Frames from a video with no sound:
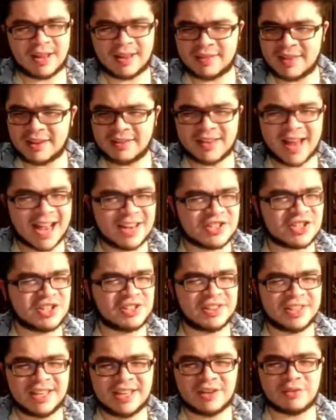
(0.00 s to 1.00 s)

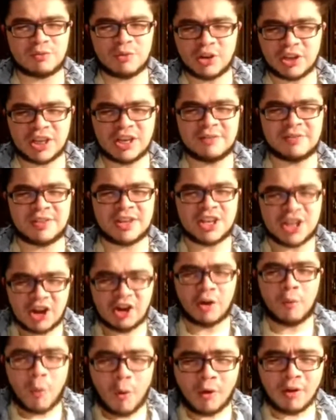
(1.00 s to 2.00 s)
National League Rookie of the Year
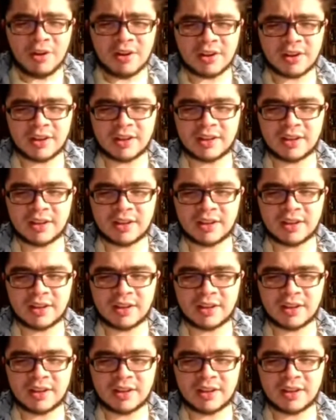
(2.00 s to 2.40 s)
Award.